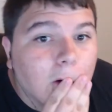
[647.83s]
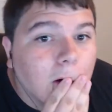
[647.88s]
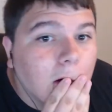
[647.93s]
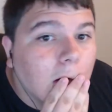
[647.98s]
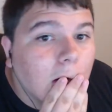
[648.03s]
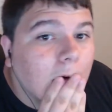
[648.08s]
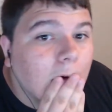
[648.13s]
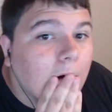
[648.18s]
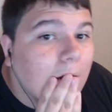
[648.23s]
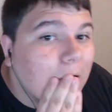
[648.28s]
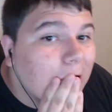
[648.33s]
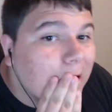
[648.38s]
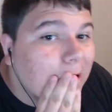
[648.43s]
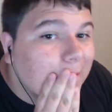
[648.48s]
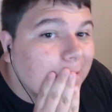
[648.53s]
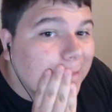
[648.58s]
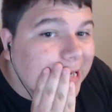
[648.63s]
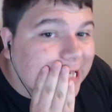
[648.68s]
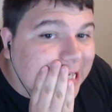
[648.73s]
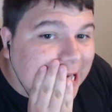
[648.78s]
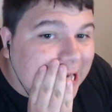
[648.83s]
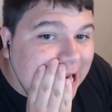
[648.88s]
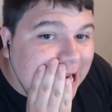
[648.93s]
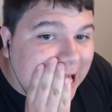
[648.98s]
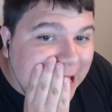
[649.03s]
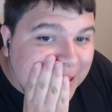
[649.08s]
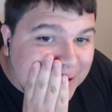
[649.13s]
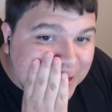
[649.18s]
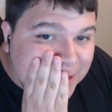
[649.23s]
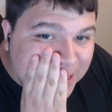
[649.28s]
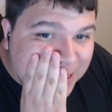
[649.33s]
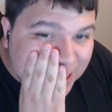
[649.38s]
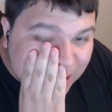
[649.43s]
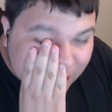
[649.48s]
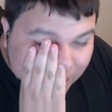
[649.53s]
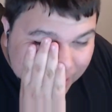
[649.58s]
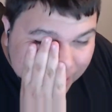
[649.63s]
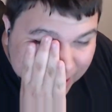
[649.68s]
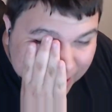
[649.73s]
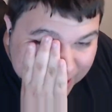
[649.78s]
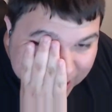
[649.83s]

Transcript: Oh my god, there's so much to